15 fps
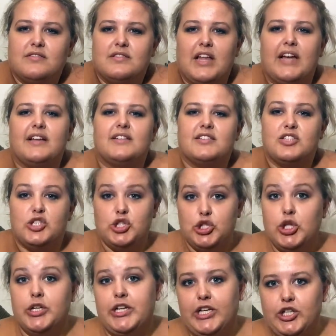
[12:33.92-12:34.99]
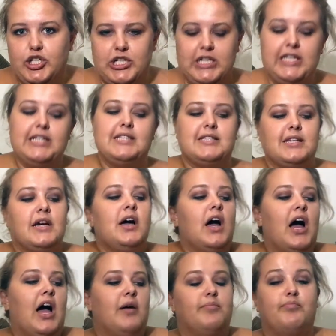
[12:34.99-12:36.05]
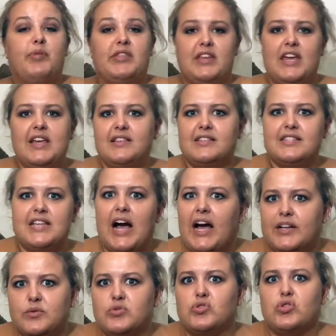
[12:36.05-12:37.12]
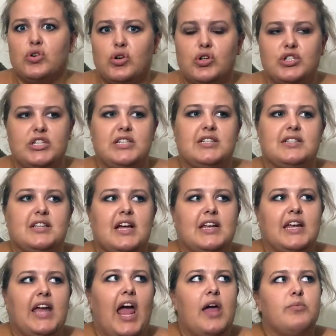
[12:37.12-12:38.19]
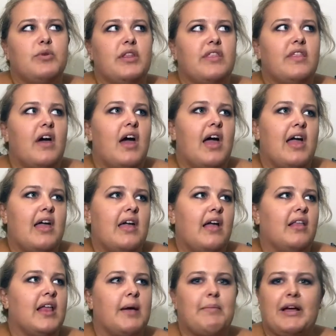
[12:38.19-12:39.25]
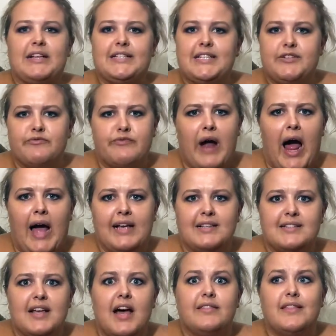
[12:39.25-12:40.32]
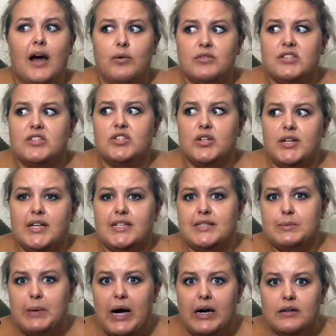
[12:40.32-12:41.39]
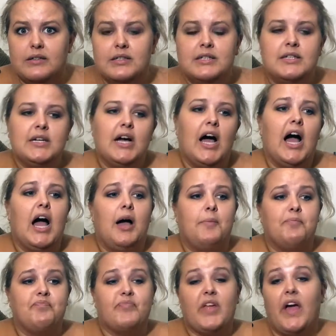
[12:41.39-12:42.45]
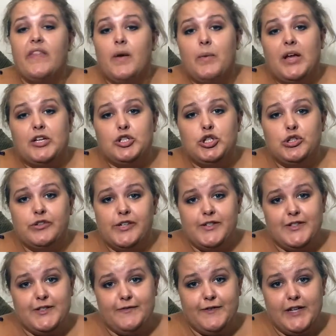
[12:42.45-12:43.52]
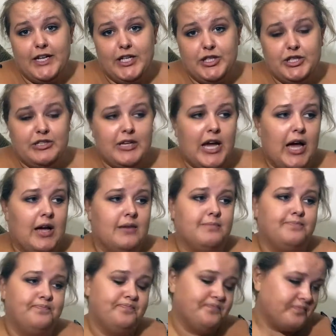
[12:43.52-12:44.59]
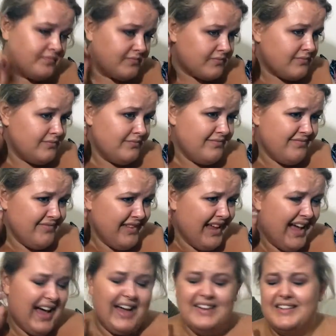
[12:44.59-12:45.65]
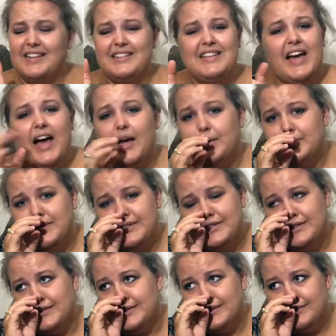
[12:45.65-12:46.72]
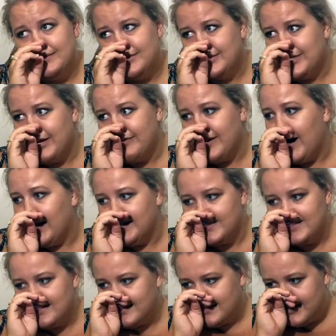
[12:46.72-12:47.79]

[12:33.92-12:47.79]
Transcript: like stunning cheese, but the inside was gorgeous, and it came with a like Mexican rice, and that was stunning as well, and then we had churros to finish, and yeah, it was so nice.